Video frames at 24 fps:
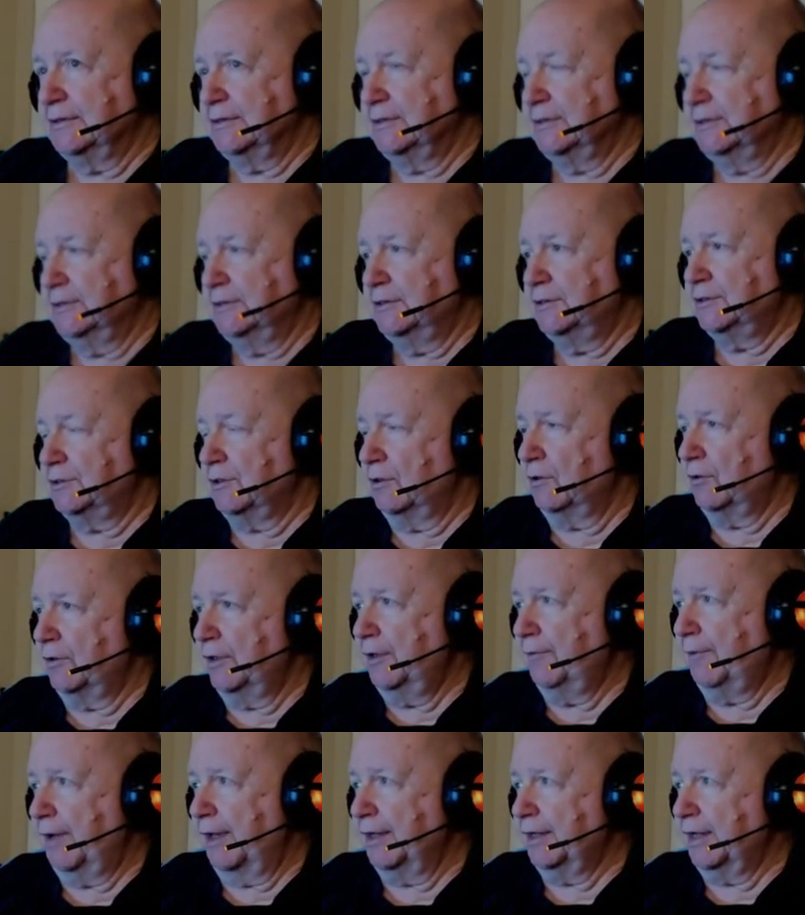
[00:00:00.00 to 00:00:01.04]
So
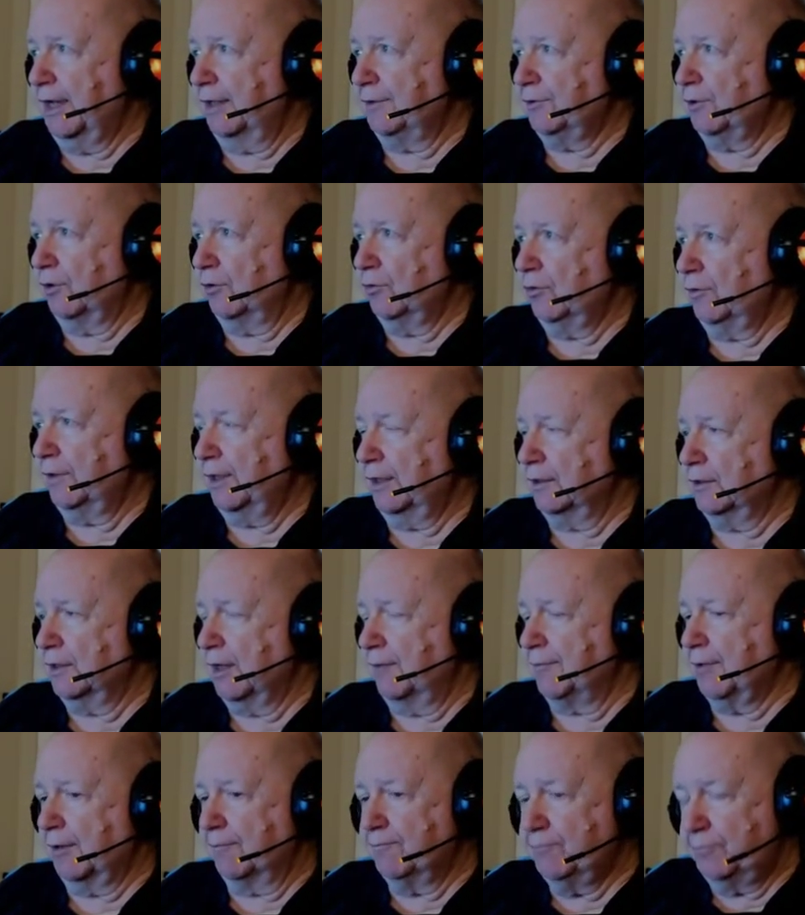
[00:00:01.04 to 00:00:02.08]
anyway, I got the, that
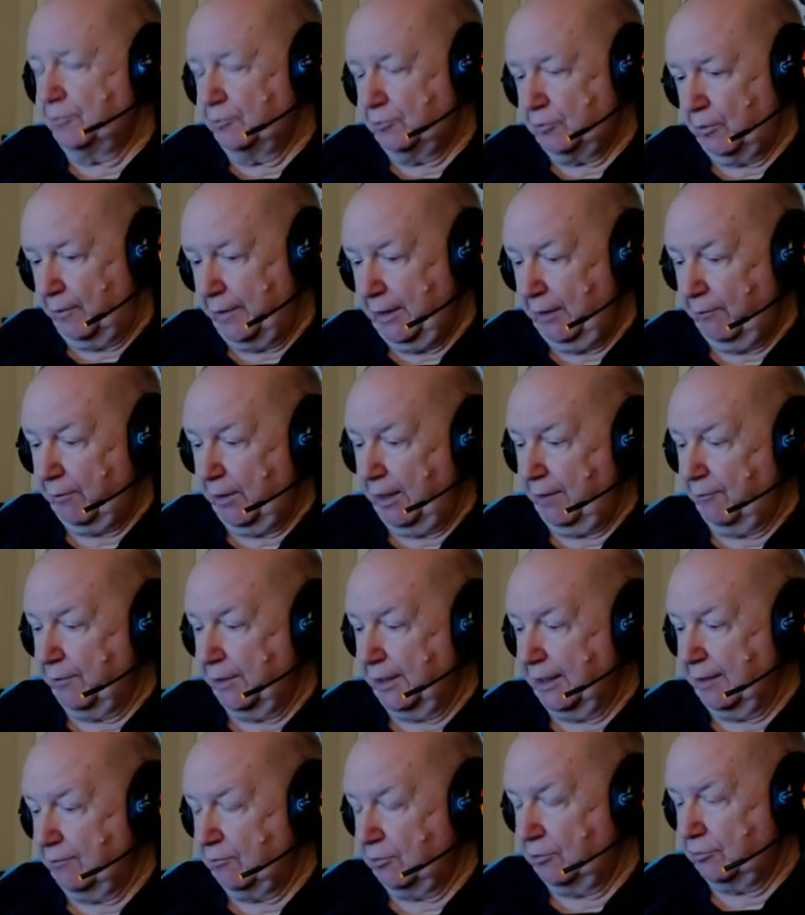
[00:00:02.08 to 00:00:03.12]
coming. So anyway, when
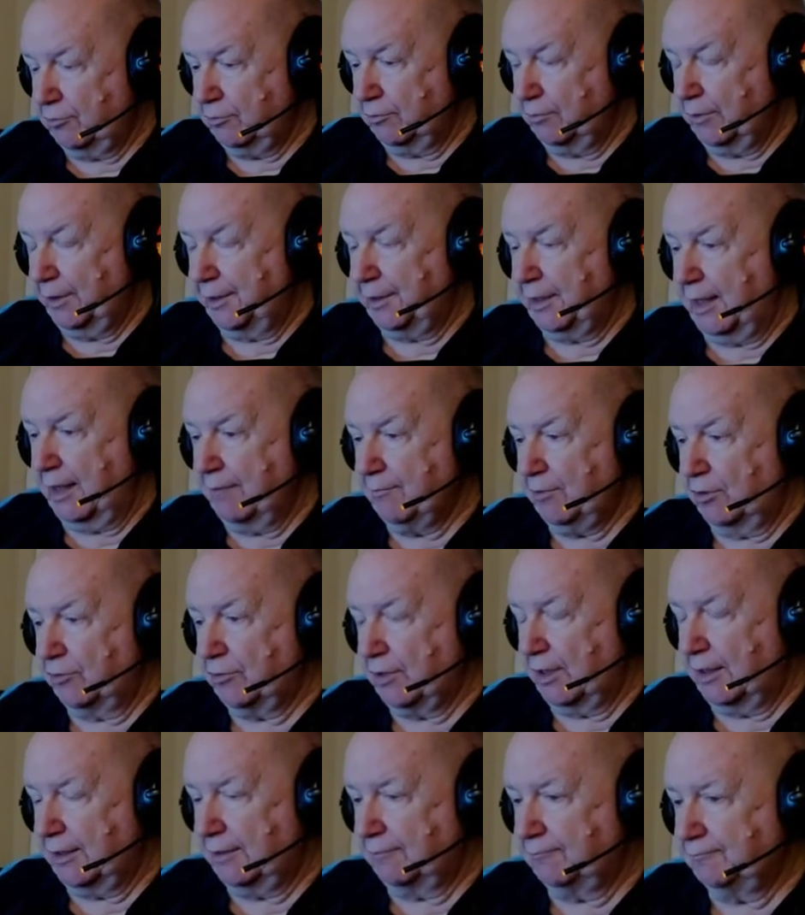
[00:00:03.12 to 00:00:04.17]
I was went to Amazon,